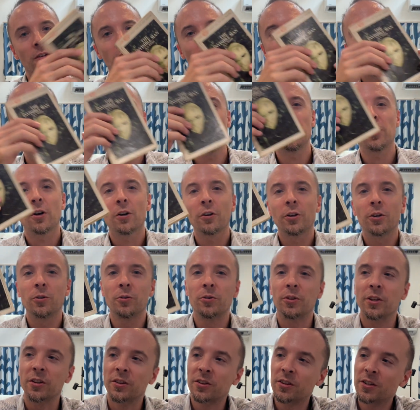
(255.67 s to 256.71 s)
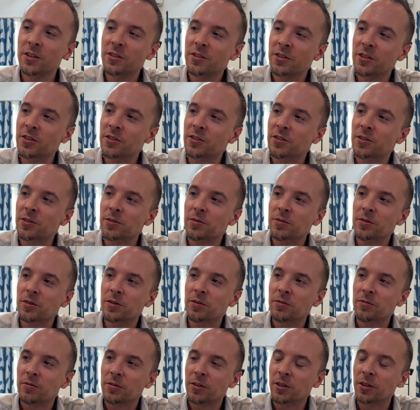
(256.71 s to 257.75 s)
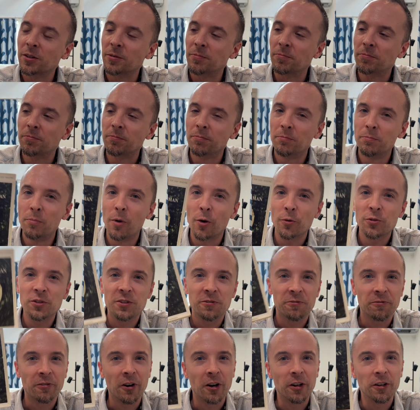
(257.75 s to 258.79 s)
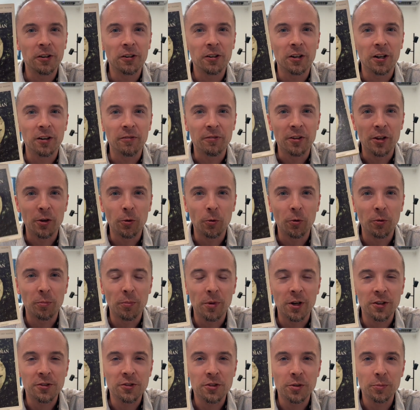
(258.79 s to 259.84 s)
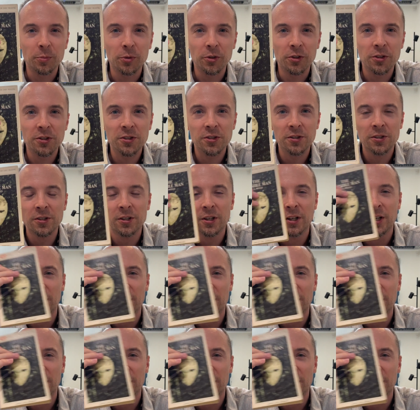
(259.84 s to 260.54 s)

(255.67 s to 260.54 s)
I would argue that this is the most fun of the old monster books.